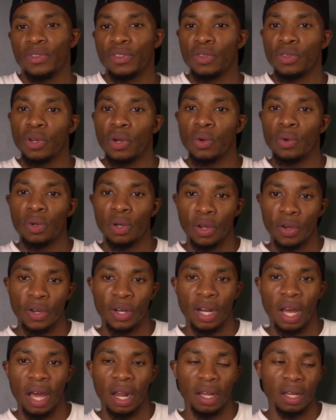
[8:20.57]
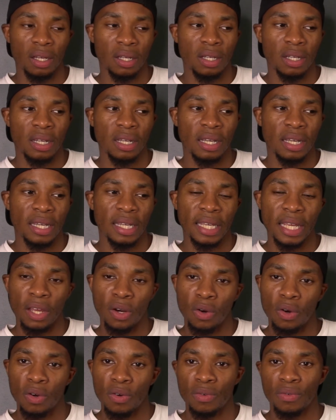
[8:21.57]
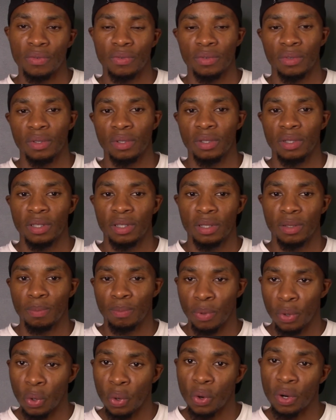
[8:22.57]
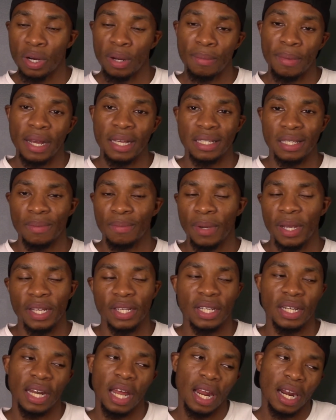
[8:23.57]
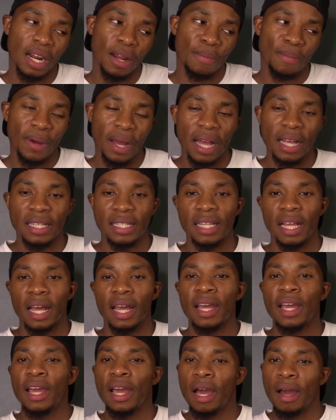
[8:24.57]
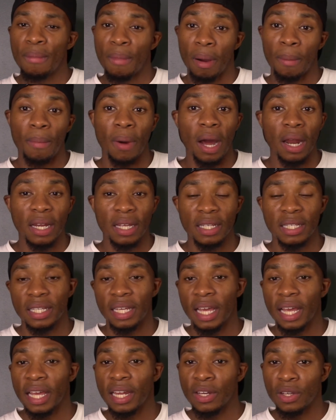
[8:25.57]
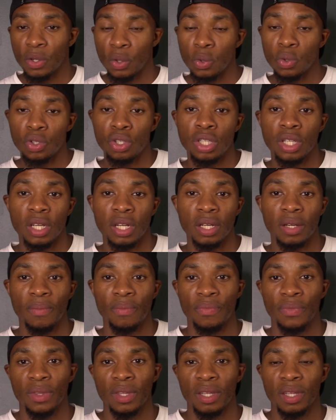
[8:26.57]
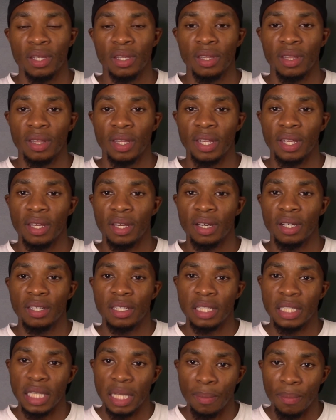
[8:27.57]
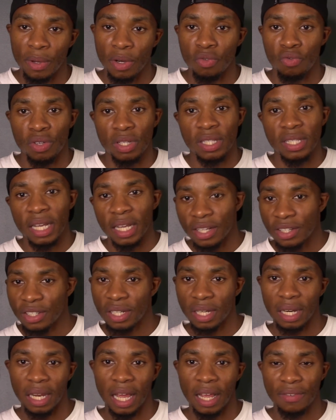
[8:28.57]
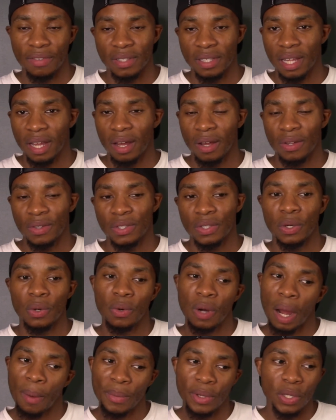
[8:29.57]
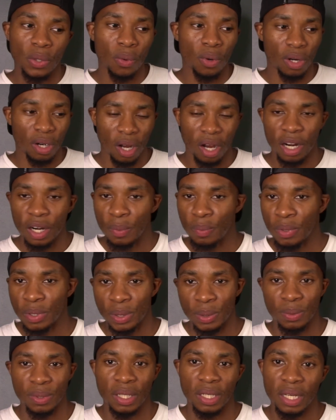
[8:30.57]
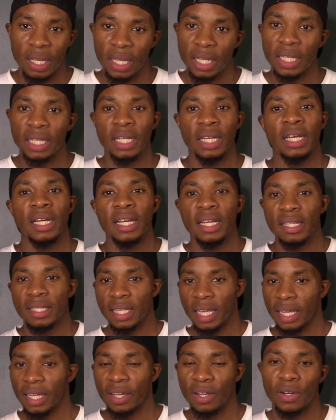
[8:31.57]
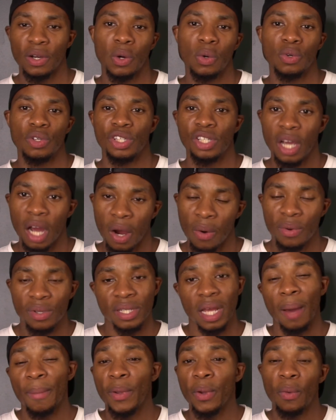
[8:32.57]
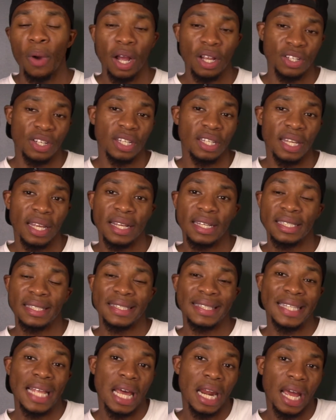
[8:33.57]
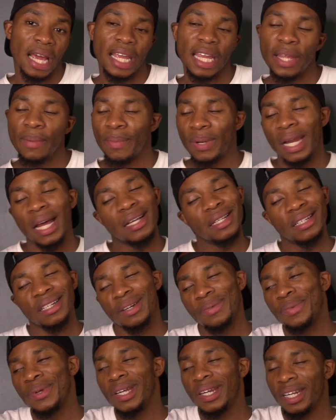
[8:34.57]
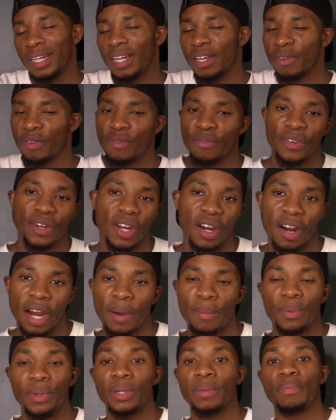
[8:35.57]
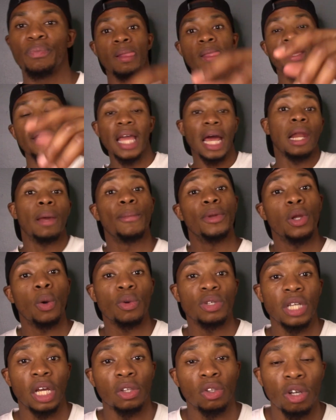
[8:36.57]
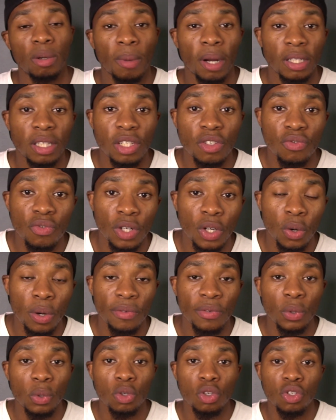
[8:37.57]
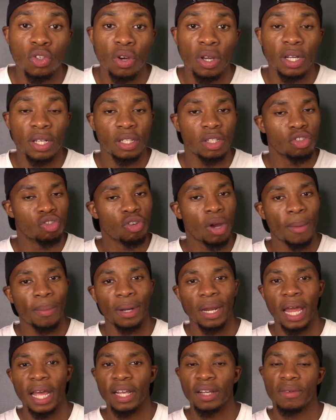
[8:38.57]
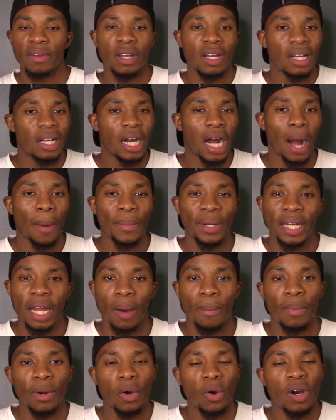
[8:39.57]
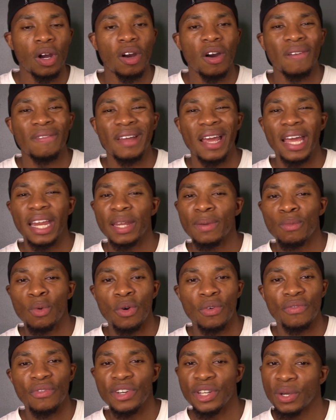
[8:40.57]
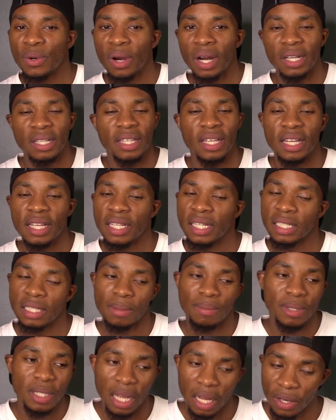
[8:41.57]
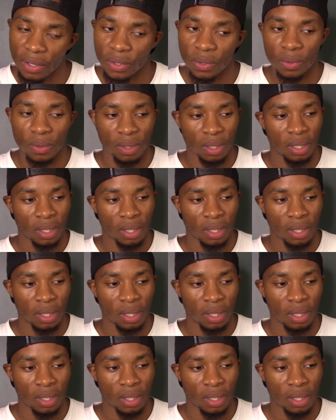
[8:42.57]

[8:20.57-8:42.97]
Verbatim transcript: you know, learn how to get off porn and masturbation. Now that I'm past that, my body is getting used to the, the uh, semen retention lifestyle. So I'll be doing one hundred push-ups a day, taking cold showers. I'll be watching things that I eat, but that's gonna be in a different video, all right? But y'all let me know what y'all thought about this video. If you enjoyed it, just drop a like, comment down below of any more video ideas, because I'm telling you,